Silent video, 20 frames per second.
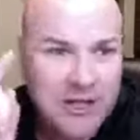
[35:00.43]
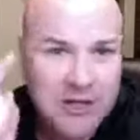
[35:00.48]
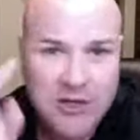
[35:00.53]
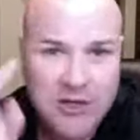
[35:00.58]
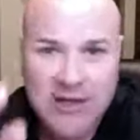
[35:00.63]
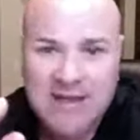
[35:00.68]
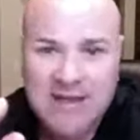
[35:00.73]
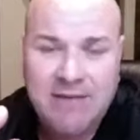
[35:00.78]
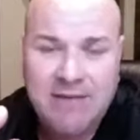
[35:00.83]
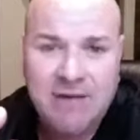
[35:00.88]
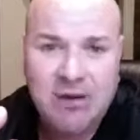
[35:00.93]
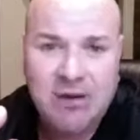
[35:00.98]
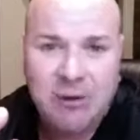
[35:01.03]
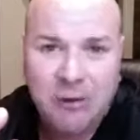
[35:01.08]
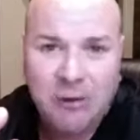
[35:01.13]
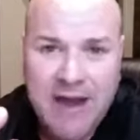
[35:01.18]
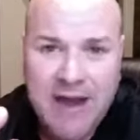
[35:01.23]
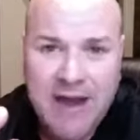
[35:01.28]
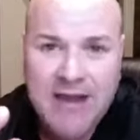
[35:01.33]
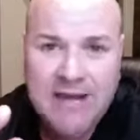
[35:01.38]
You guys have a
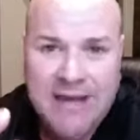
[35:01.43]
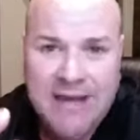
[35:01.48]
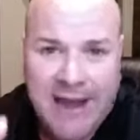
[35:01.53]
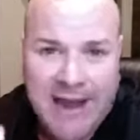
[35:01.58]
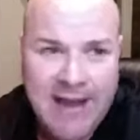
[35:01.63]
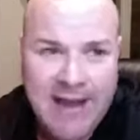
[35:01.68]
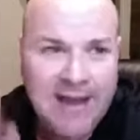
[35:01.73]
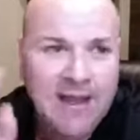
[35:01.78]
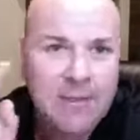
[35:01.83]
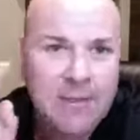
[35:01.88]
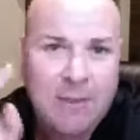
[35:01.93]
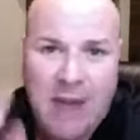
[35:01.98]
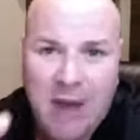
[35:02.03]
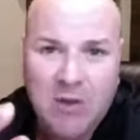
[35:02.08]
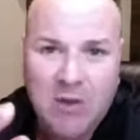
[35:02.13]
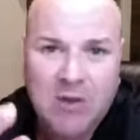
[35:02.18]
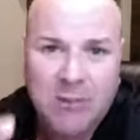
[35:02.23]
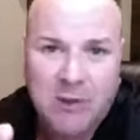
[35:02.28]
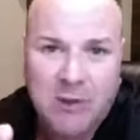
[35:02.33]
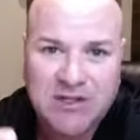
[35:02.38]
great night. Get back
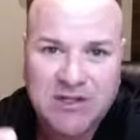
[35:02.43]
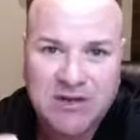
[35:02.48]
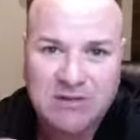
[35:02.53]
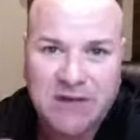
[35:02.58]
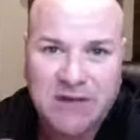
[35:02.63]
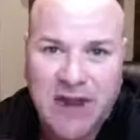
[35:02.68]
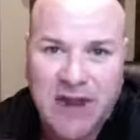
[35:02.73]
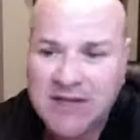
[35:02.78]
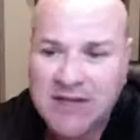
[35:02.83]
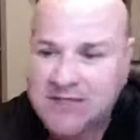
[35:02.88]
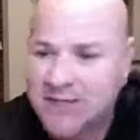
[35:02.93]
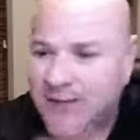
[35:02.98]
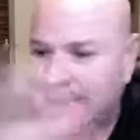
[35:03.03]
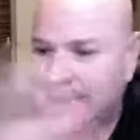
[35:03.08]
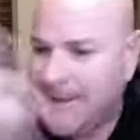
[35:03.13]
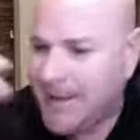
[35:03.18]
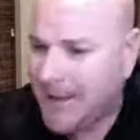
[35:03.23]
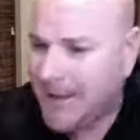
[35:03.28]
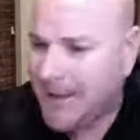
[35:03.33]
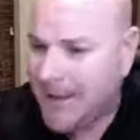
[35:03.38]
with the person that invited you.
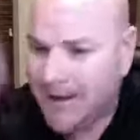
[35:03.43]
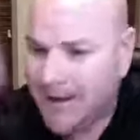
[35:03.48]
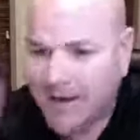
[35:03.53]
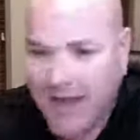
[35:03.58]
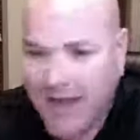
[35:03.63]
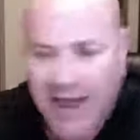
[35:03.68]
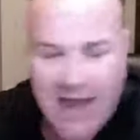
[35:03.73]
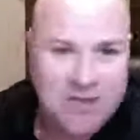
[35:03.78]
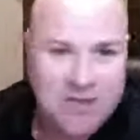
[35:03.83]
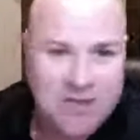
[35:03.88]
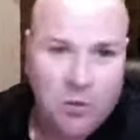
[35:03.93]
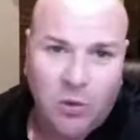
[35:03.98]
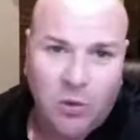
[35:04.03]
Guys, we're